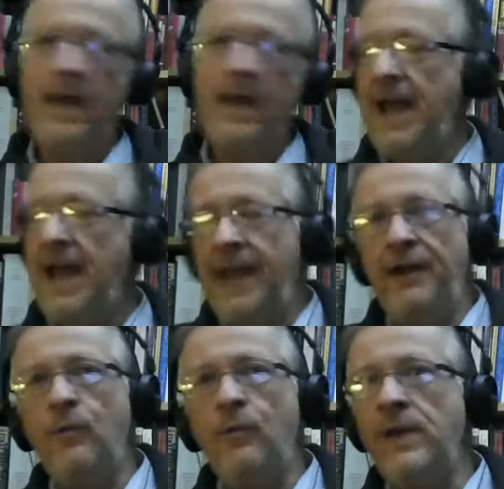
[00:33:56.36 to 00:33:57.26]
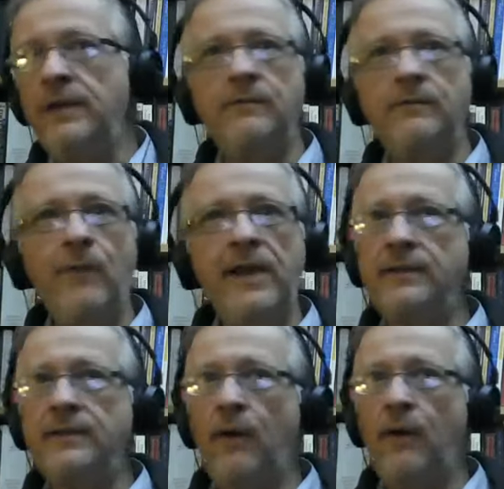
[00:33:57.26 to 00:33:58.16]
from. Okay. So we could we
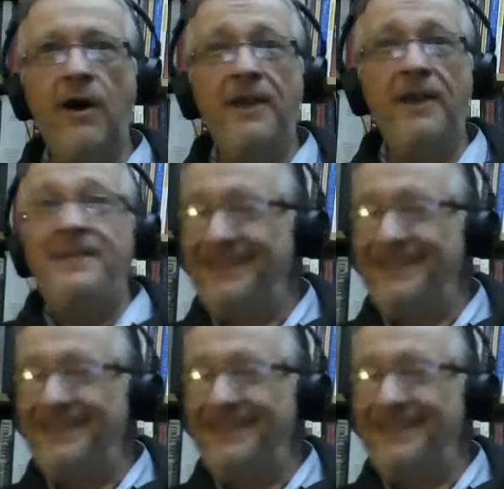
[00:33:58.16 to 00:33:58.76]
could go on,